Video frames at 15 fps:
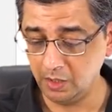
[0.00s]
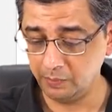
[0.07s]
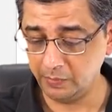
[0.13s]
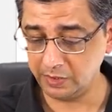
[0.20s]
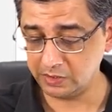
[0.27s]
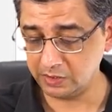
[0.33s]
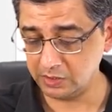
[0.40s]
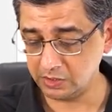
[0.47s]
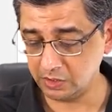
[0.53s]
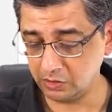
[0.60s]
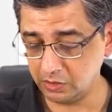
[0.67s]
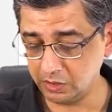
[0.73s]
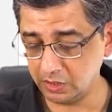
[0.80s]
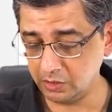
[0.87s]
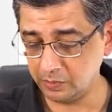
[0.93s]
But since I
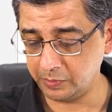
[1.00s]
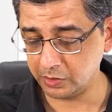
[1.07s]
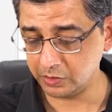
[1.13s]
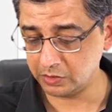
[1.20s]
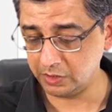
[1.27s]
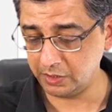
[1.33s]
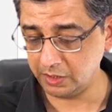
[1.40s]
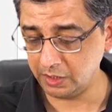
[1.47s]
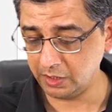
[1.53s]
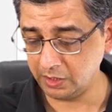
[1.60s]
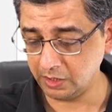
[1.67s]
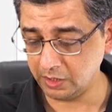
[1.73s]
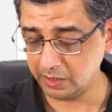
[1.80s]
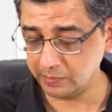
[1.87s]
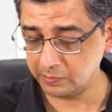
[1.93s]
got an
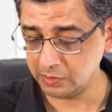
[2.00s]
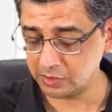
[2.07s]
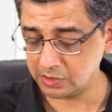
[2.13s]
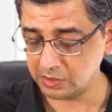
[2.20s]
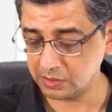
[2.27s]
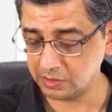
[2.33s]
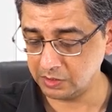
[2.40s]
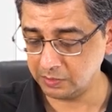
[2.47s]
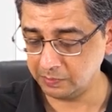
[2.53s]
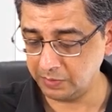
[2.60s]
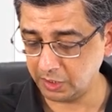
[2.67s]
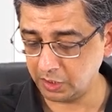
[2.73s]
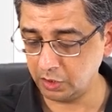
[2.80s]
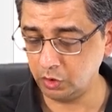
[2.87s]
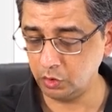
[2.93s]
opportunity, I am just
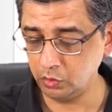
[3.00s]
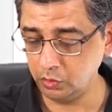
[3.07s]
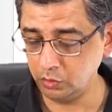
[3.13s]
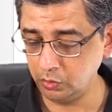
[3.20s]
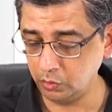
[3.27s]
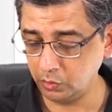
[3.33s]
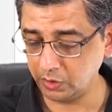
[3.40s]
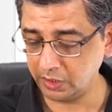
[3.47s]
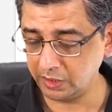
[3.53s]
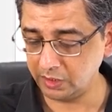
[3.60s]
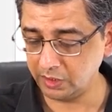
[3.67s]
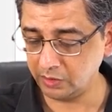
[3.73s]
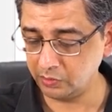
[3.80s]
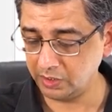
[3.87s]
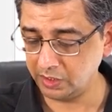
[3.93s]
making you note it
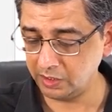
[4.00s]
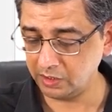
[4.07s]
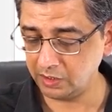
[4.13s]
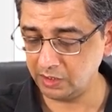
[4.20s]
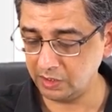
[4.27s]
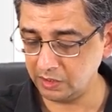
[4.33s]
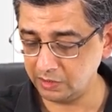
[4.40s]
down here.